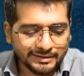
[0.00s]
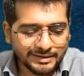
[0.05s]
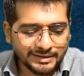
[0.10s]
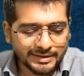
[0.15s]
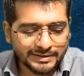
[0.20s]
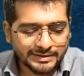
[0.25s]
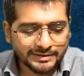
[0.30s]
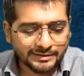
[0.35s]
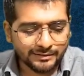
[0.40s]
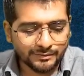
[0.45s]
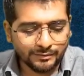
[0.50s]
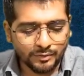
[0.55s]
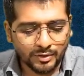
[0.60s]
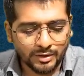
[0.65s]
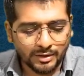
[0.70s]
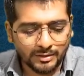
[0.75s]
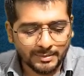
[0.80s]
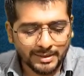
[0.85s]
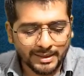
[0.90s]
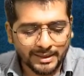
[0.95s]
This
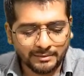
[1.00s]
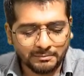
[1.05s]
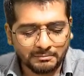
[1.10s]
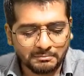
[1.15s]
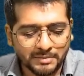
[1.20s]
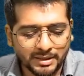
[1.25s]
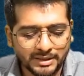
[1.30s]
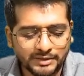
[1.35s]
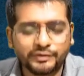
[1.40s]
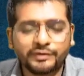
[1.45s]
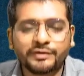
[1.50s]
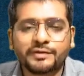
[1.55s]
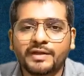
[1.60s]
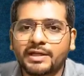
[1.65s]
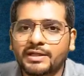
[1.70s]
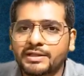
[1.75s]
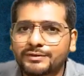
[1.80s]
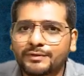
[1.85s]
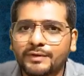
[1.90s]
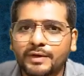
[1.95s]
won't make much
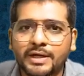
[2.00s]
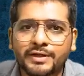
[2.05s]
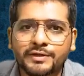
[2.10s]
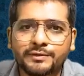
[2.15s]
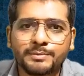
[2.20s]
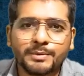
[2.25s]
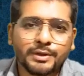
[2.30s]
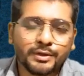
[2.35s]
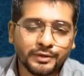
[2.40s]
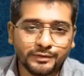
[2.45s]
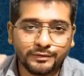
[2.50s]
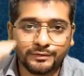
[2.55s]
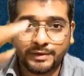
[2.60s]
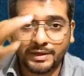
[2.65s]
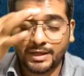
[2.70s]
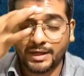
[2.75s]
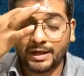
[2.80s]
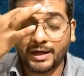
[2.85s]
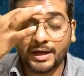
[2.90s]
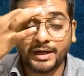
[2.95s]
sense for us because
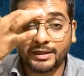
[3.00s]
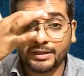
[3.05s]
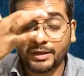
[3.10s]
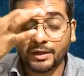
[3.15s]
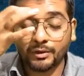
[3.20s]
we are right